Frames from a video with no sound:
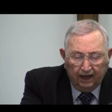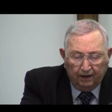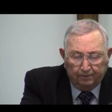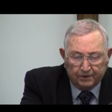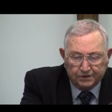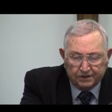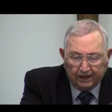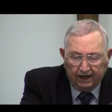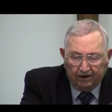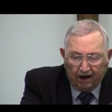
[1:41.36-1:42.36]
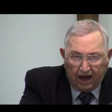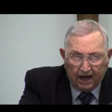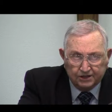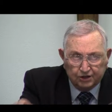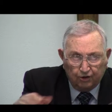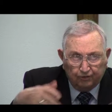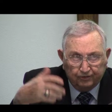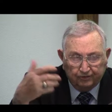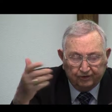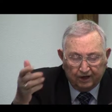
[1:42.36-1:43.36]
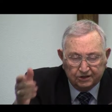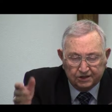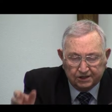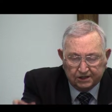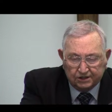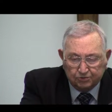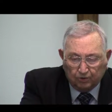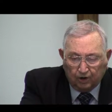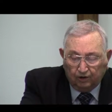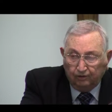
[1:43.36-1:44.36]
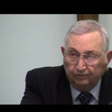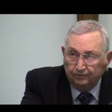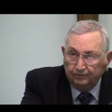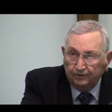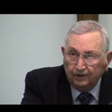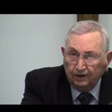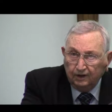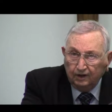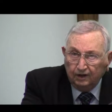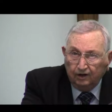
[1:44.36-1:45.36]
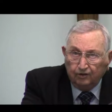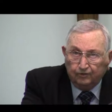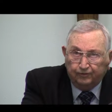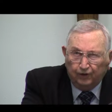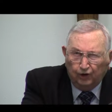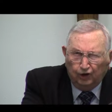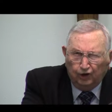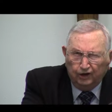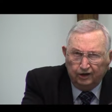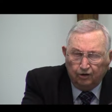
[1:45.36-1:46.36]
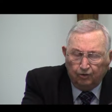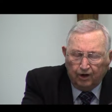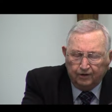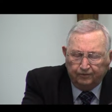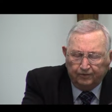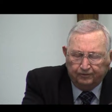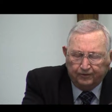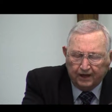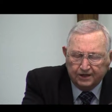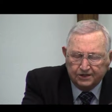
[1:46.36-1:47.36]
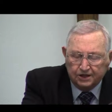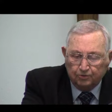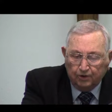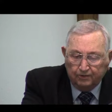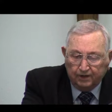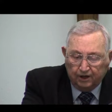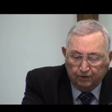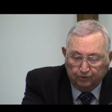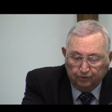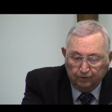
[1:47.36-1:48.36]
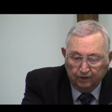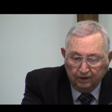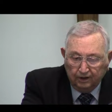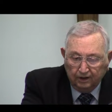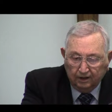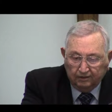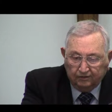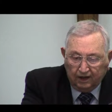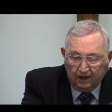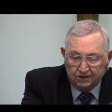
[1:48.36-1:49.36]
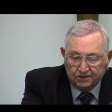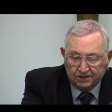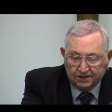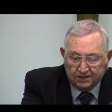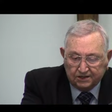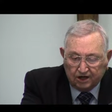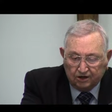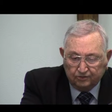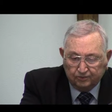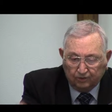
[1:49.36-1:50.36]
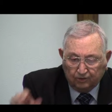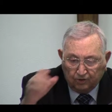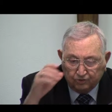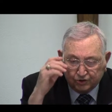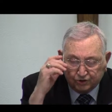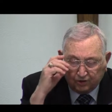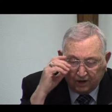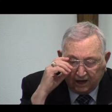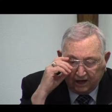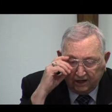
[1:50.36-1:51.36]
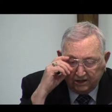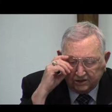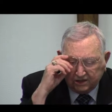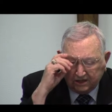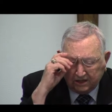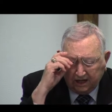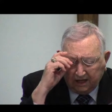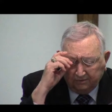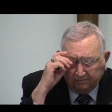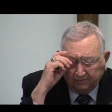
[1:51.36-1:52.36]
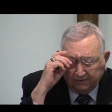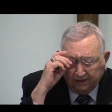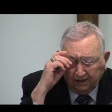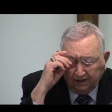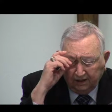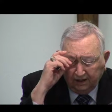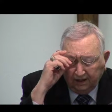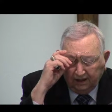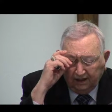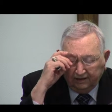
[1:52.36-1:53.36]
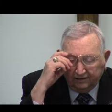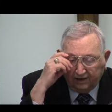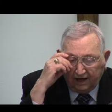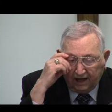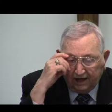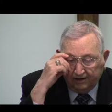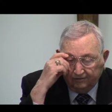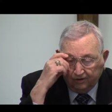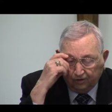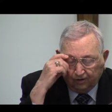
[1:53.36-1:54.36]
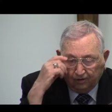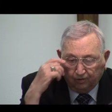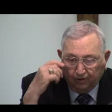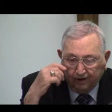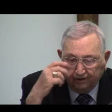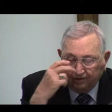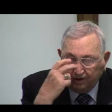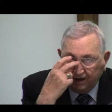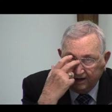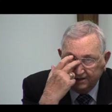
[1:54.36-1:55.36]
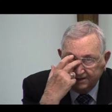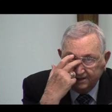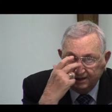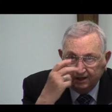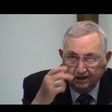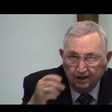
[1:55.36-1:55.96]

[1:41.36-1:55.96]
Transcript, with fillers: help us to get our eyes off the things of this world, look full in your wonderful face, and when we do, the things of this earth will grow strangely dim in the light of your glory and grace.